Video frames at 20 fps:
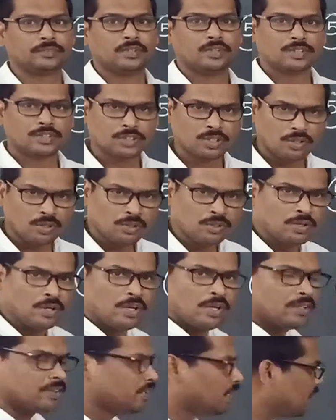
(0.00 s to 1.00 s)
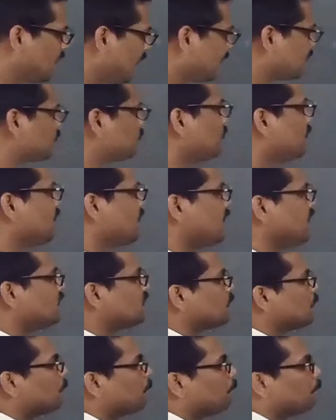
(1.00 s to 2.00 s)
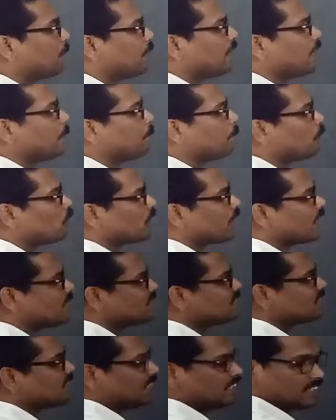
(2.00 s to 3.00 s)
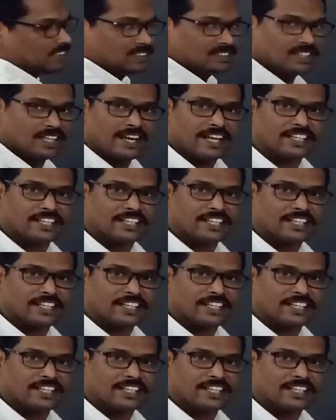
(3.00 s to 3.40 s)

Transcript: So the next one is prepotency.